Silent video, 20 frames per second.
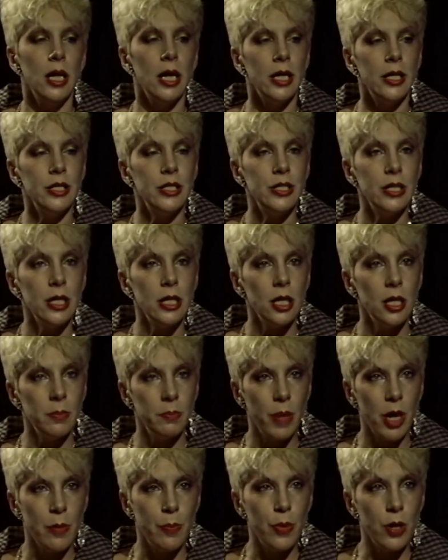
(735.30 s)
And
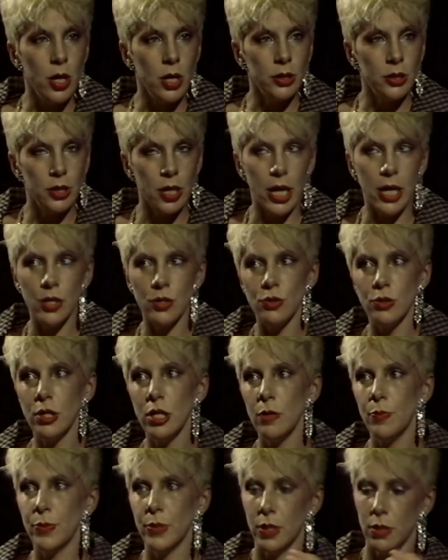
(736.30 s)
uh, my partner, Andrew
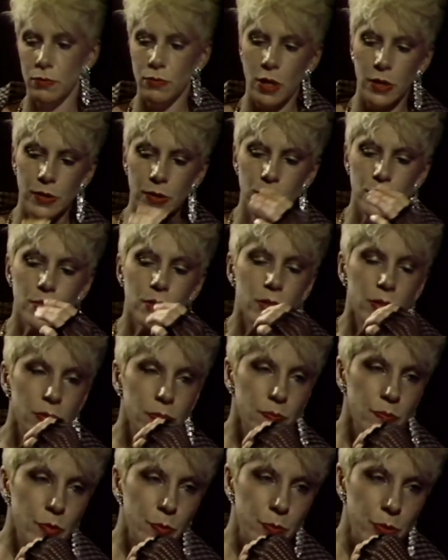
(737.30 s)
Lepka,
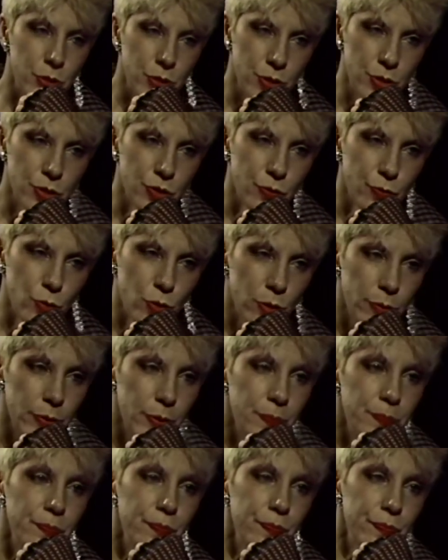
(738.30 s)
runs the business for
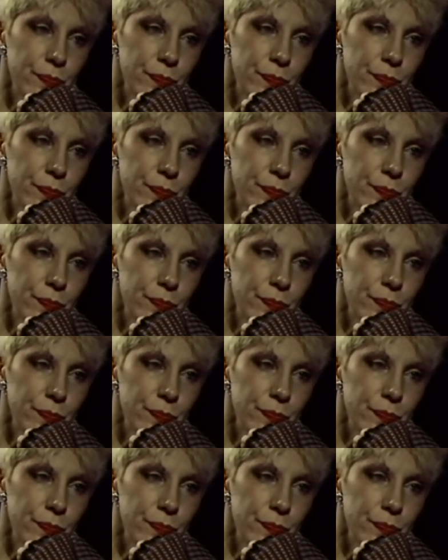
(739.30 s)
me.